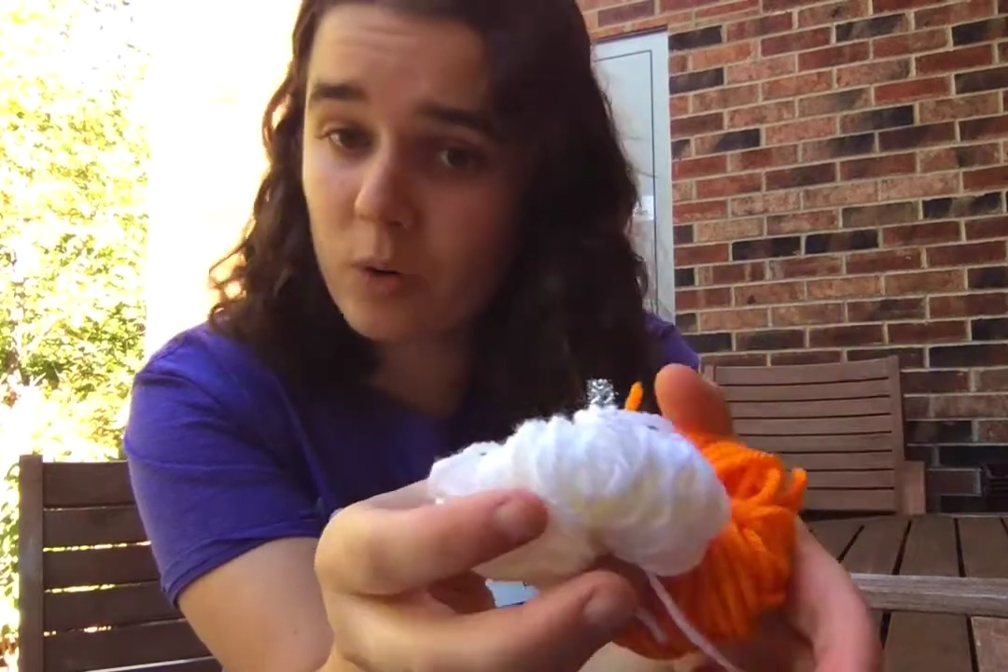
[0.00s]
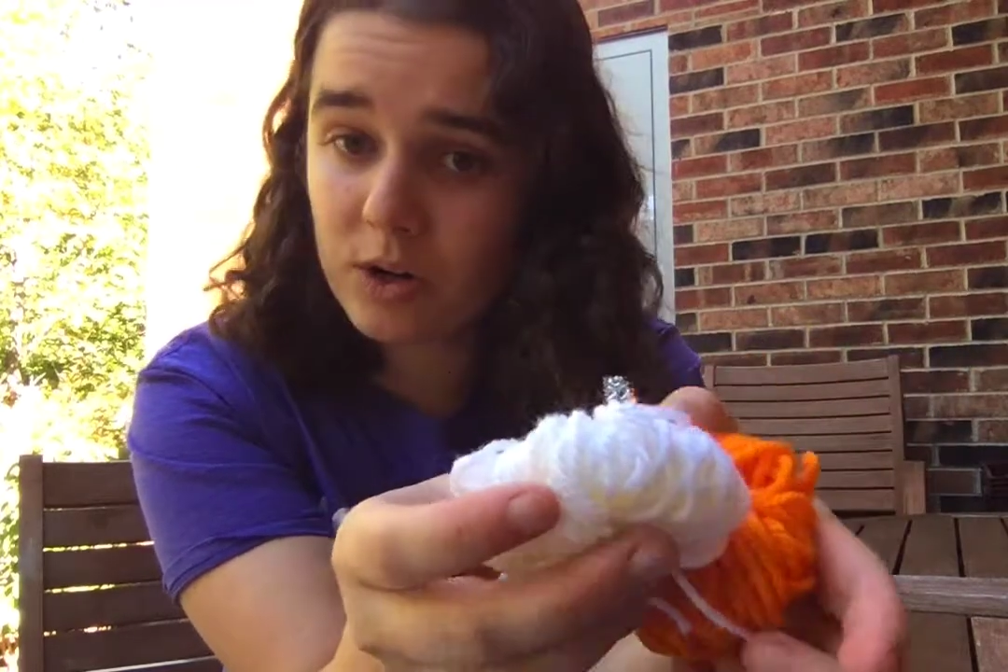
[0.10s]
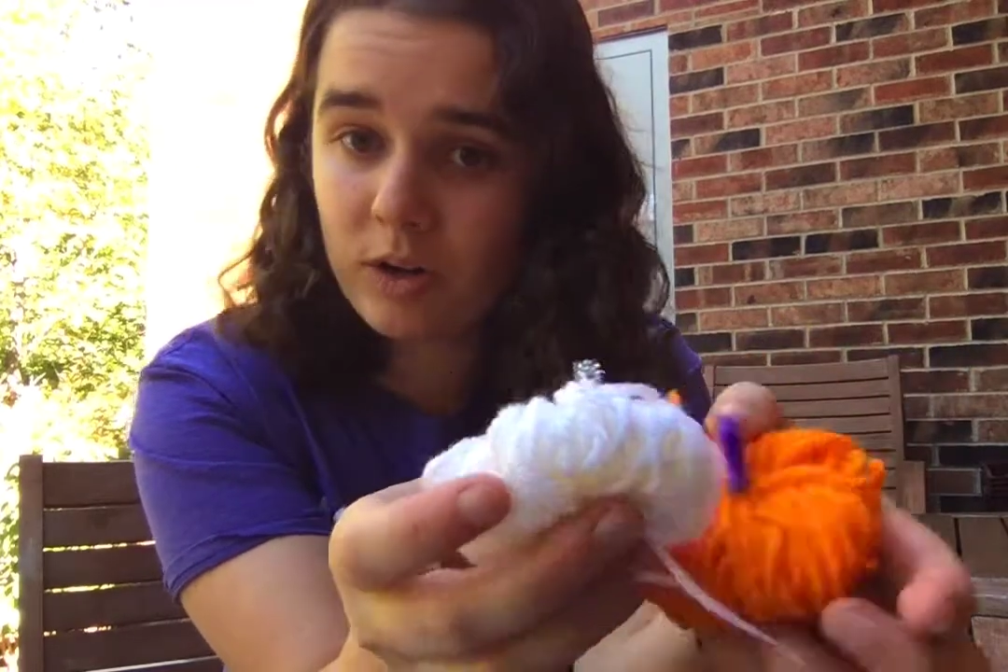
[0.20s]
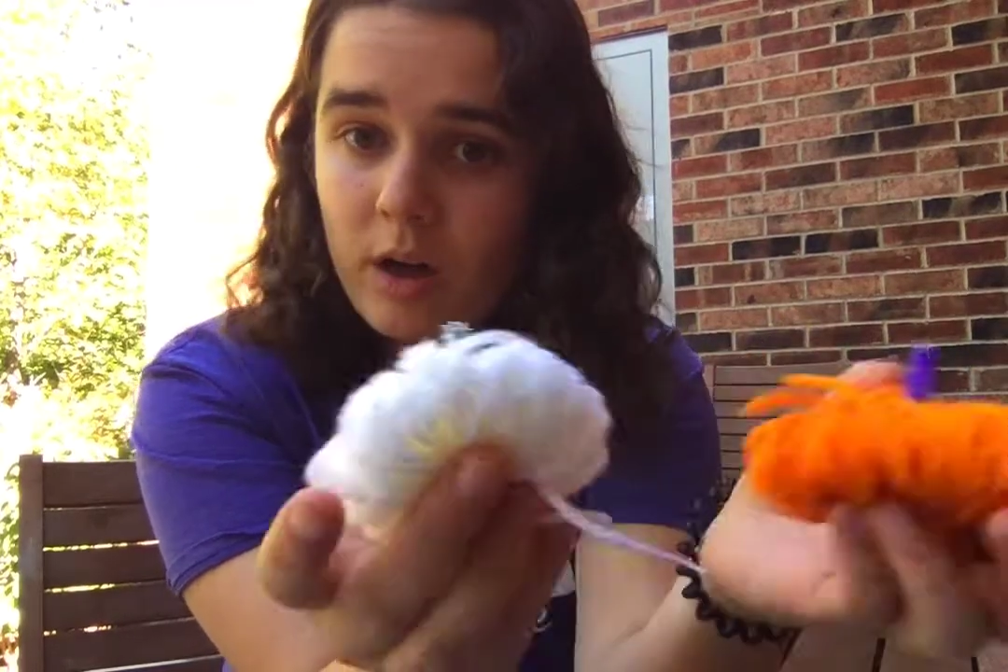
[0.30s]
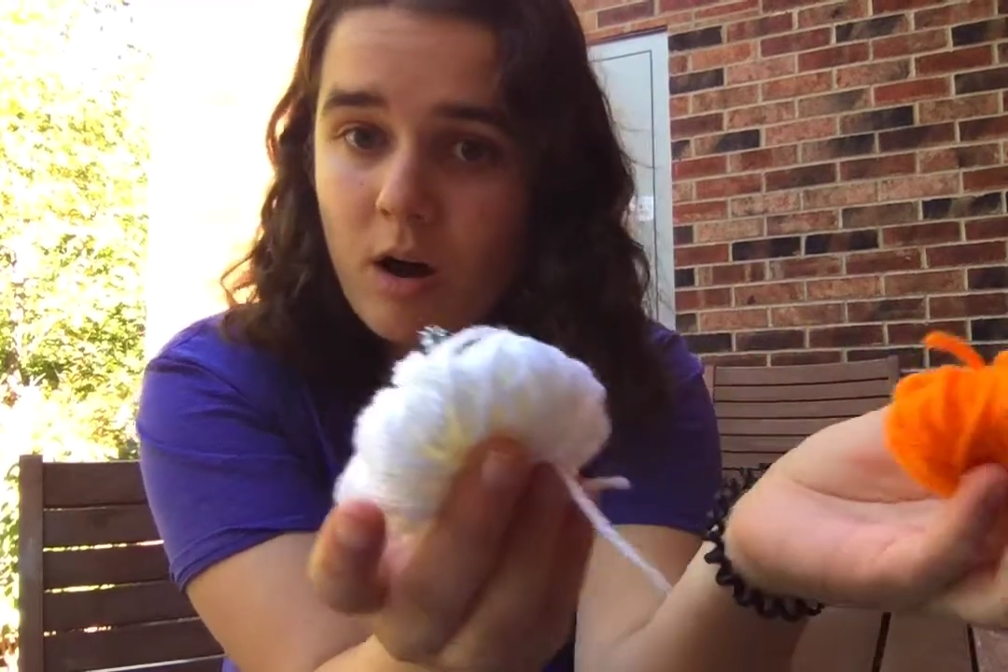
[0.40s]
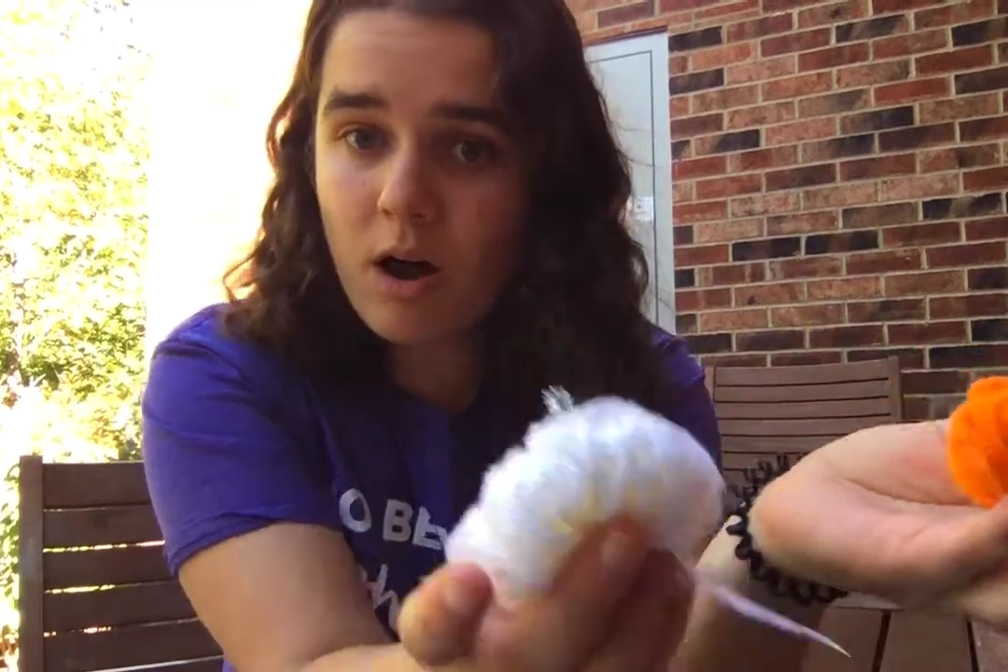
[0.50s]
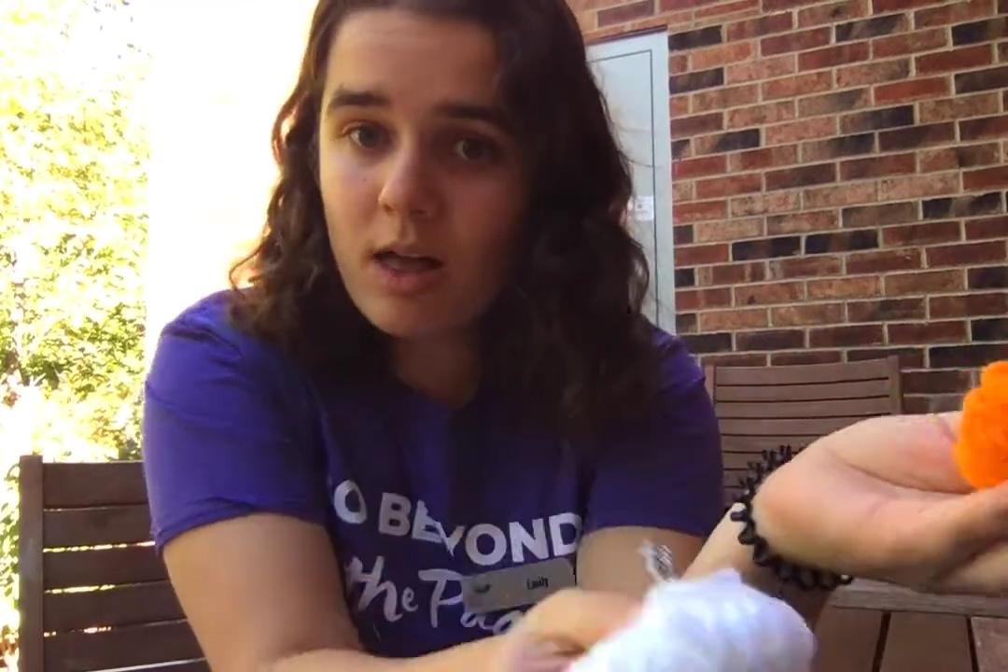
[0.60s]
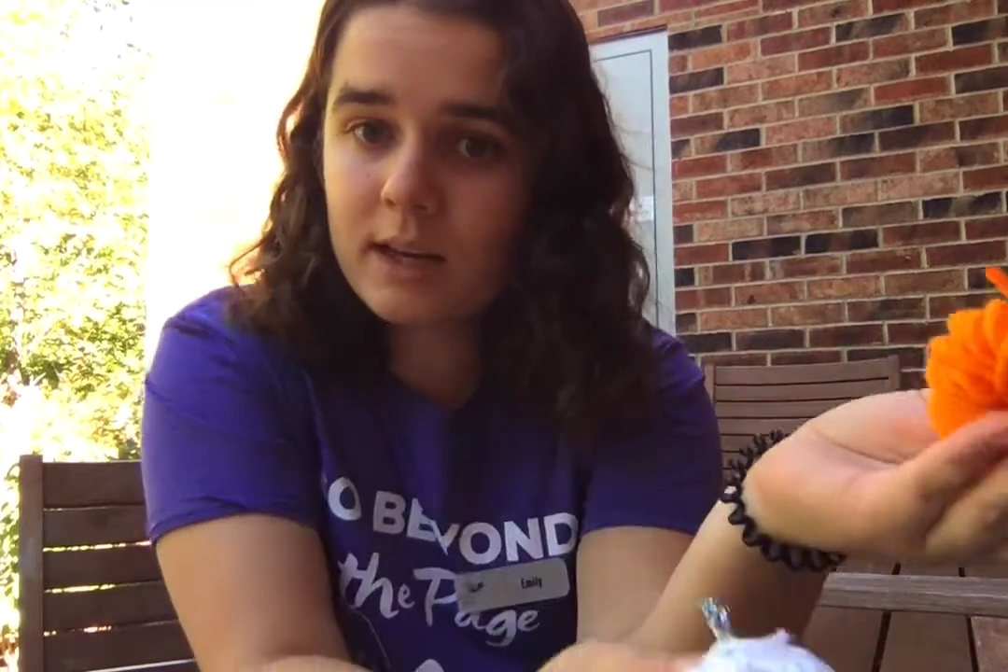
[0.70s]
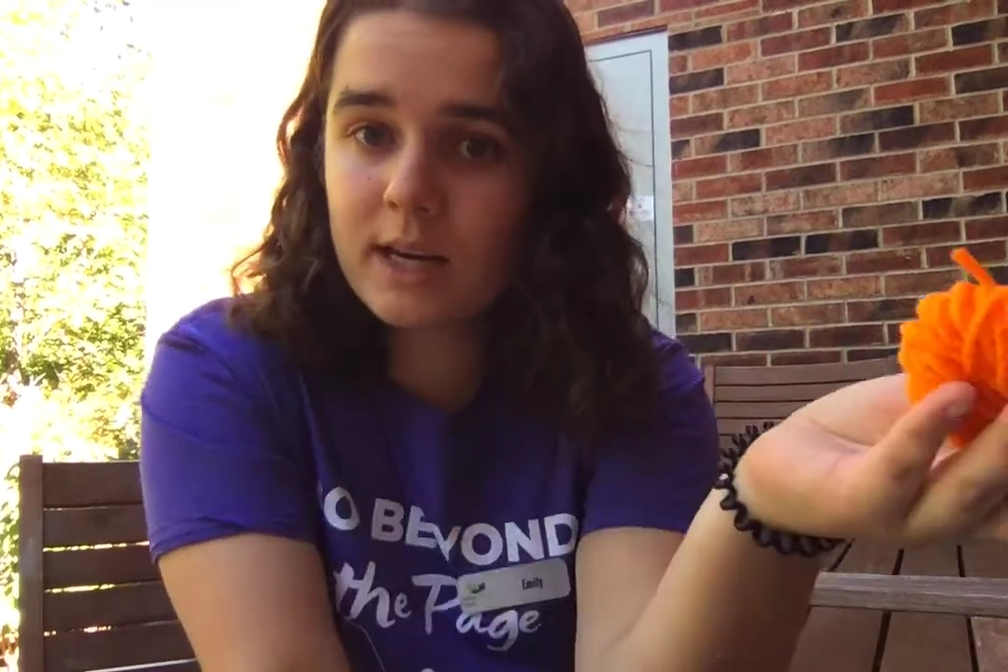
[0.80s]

or you can call and